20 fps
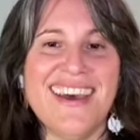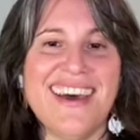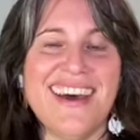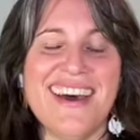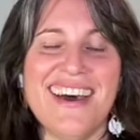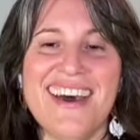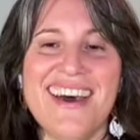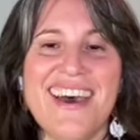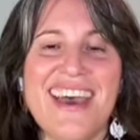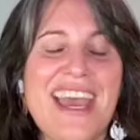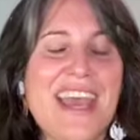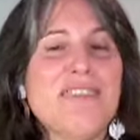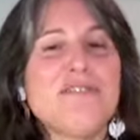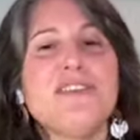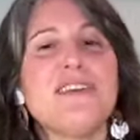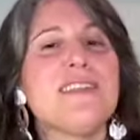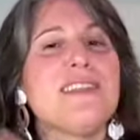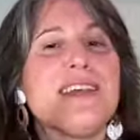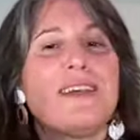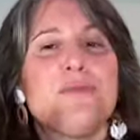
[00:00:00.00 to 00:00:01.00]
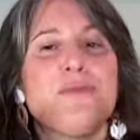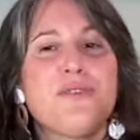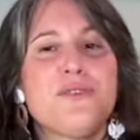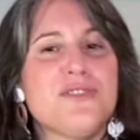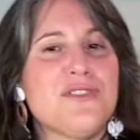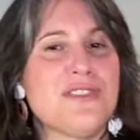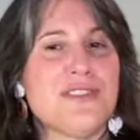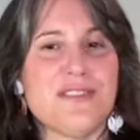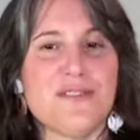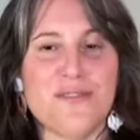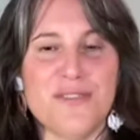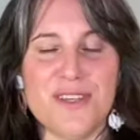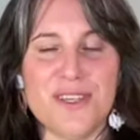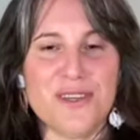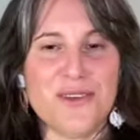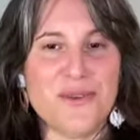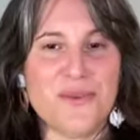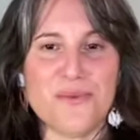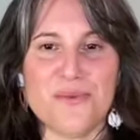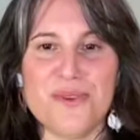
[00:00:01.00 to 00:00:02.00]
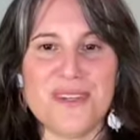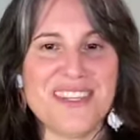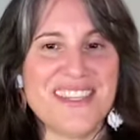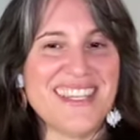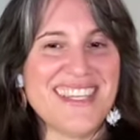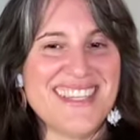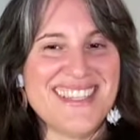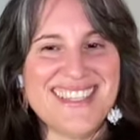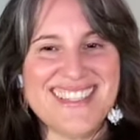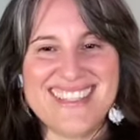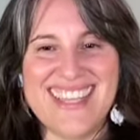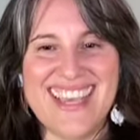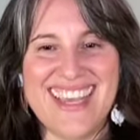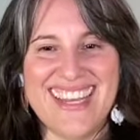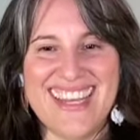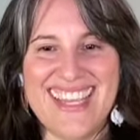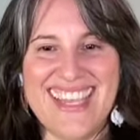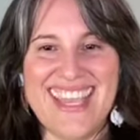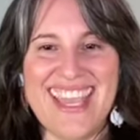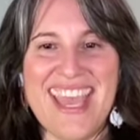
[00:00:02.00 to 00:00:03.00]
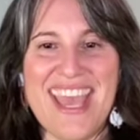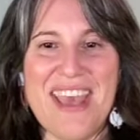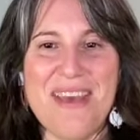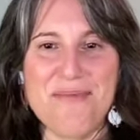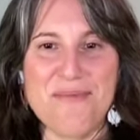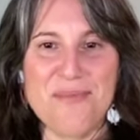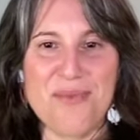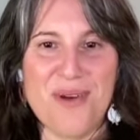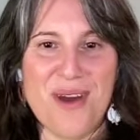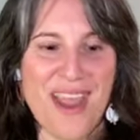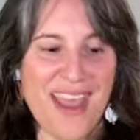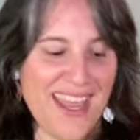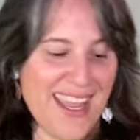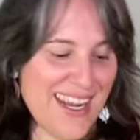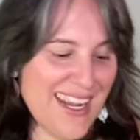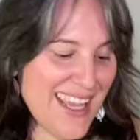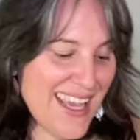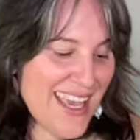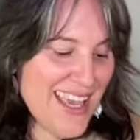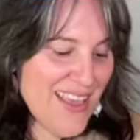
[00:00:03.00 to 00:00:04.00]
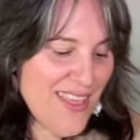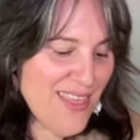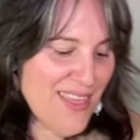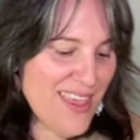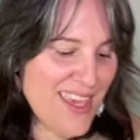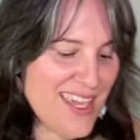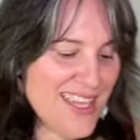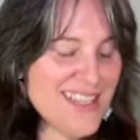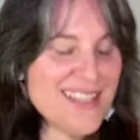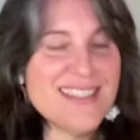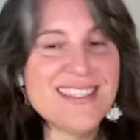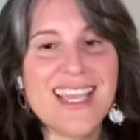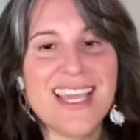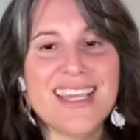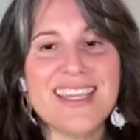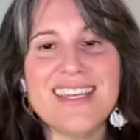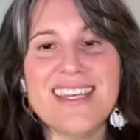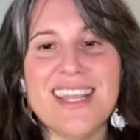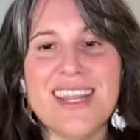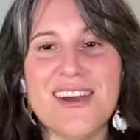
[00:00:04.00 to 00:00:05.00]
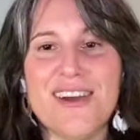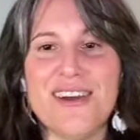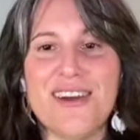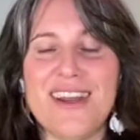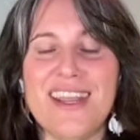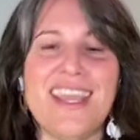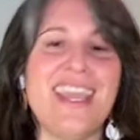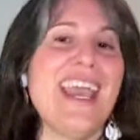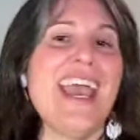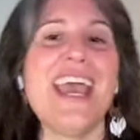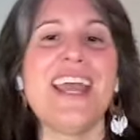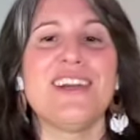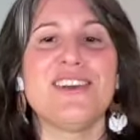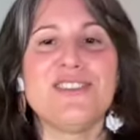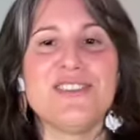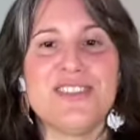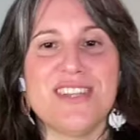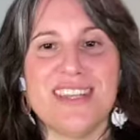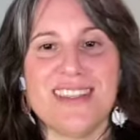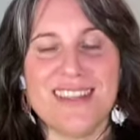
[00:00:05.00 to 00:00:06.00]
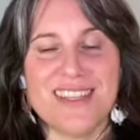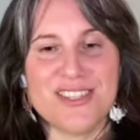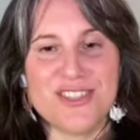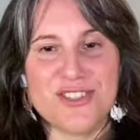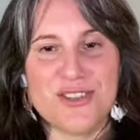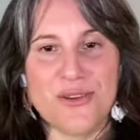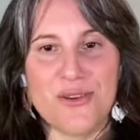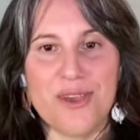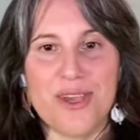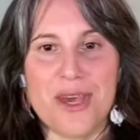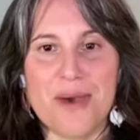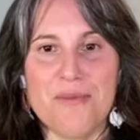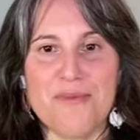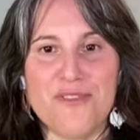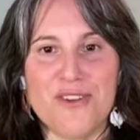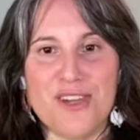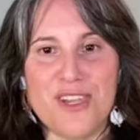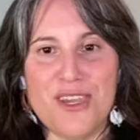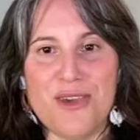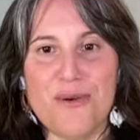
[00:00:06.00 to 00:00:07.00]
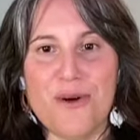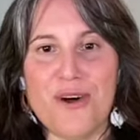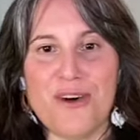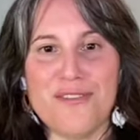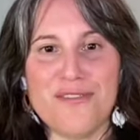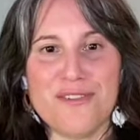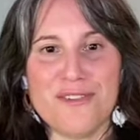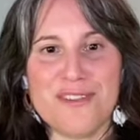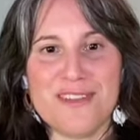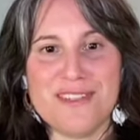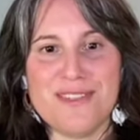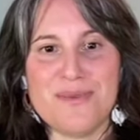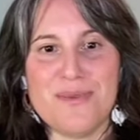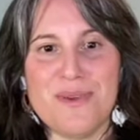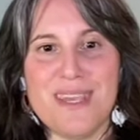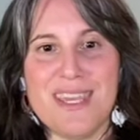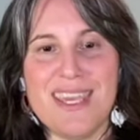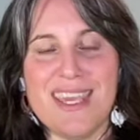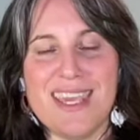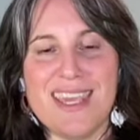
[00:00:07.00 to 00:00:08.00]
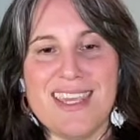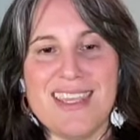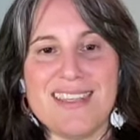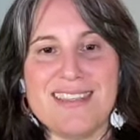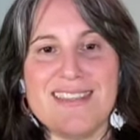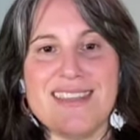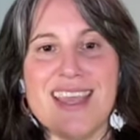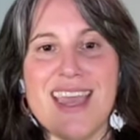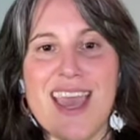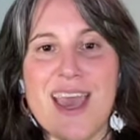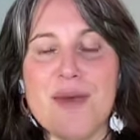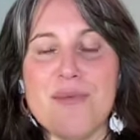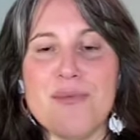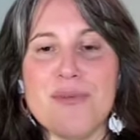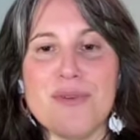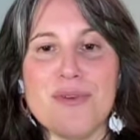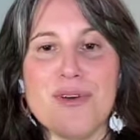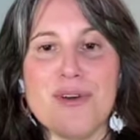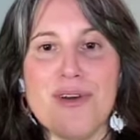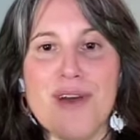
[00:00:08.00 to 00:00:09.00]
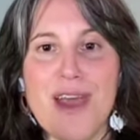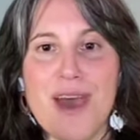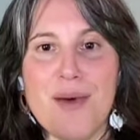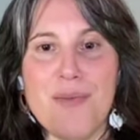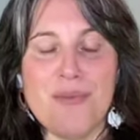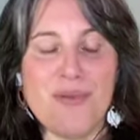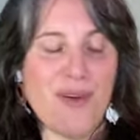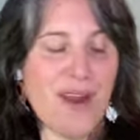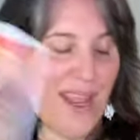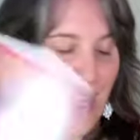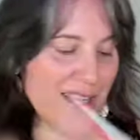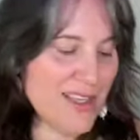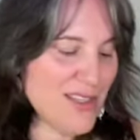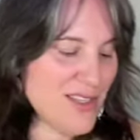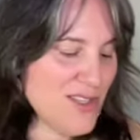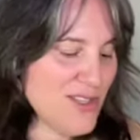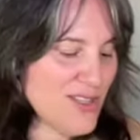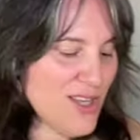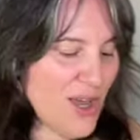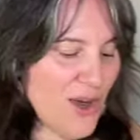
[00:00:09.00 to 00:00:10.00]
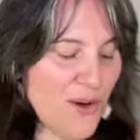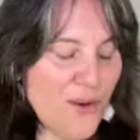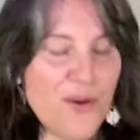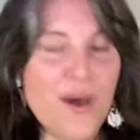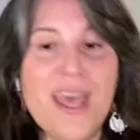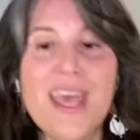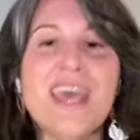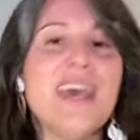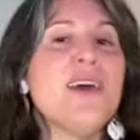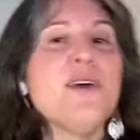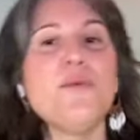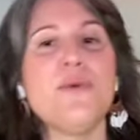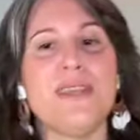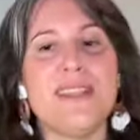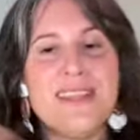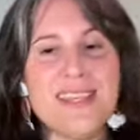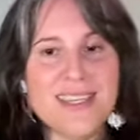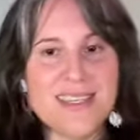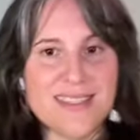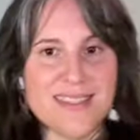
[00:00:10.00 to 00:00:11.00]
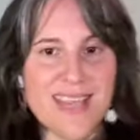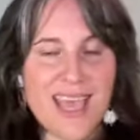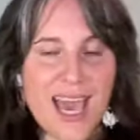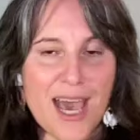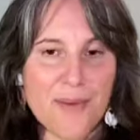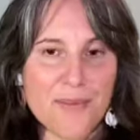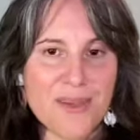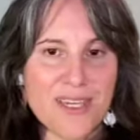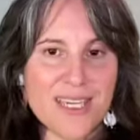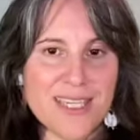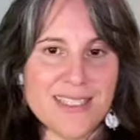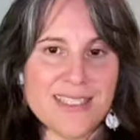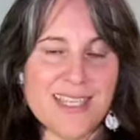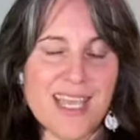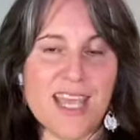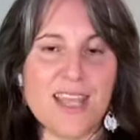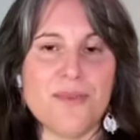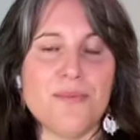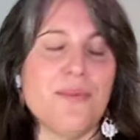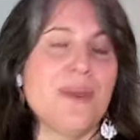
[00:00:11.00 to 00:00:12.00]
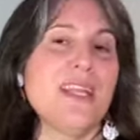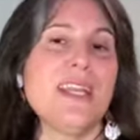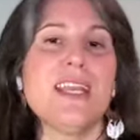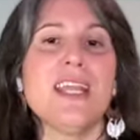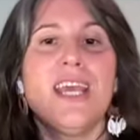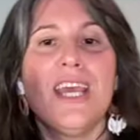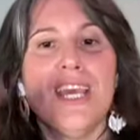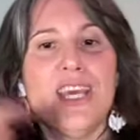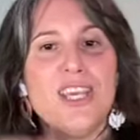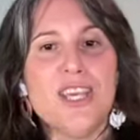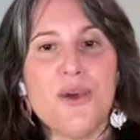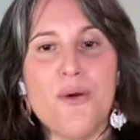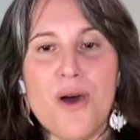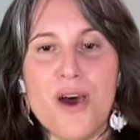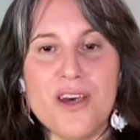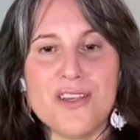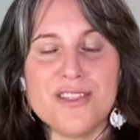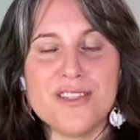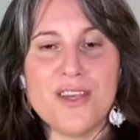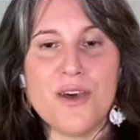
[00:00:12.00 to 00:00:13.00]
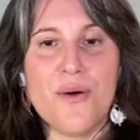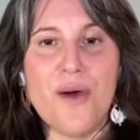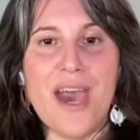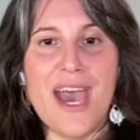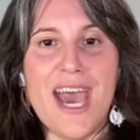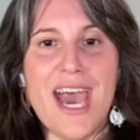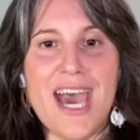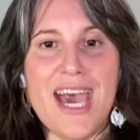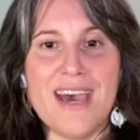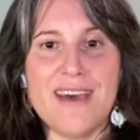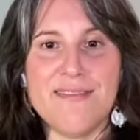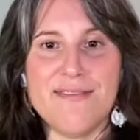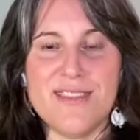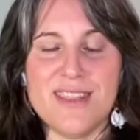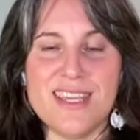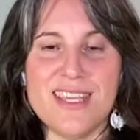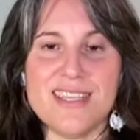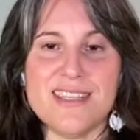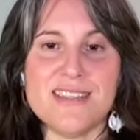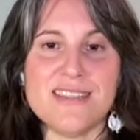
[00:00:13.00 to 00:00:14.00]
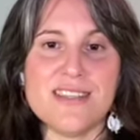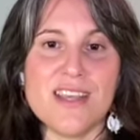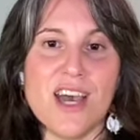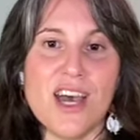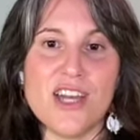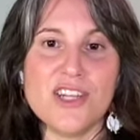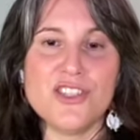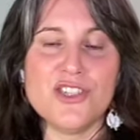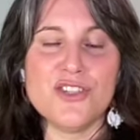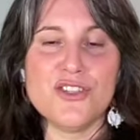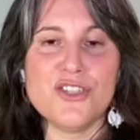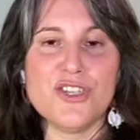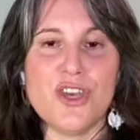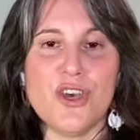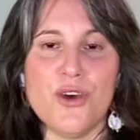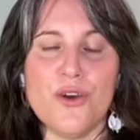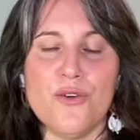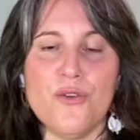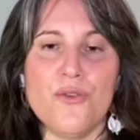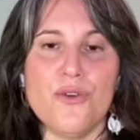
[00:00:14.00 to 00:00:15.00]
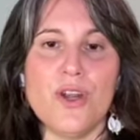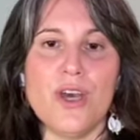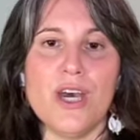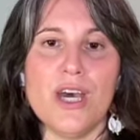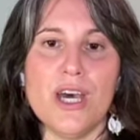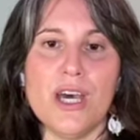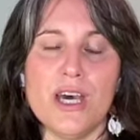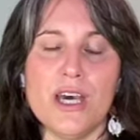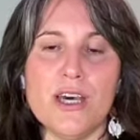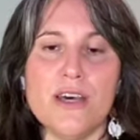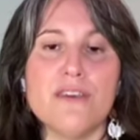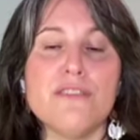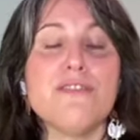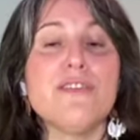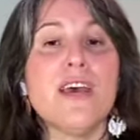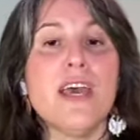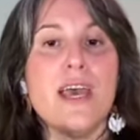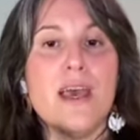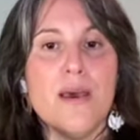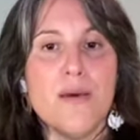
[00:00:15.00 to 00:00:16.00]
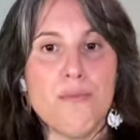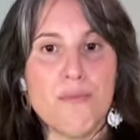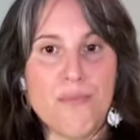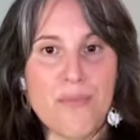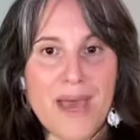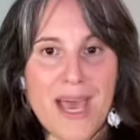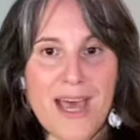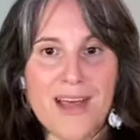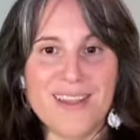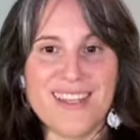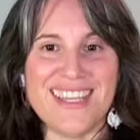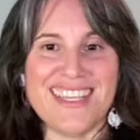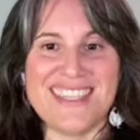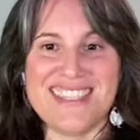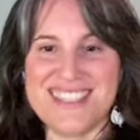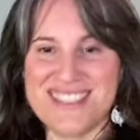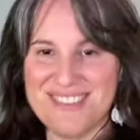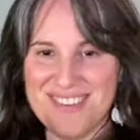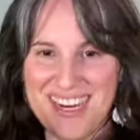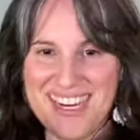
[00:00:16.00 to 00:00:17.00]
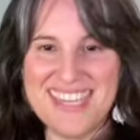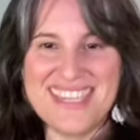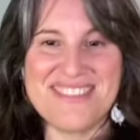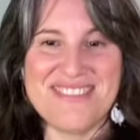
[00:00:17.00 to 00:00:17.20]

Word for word: Uh, everything will just feel really sunny and bright. The secondary energy that's showing up for you all for this week is the Emperor upright. So, with this happy contentment, you also have this undertone of balance, right?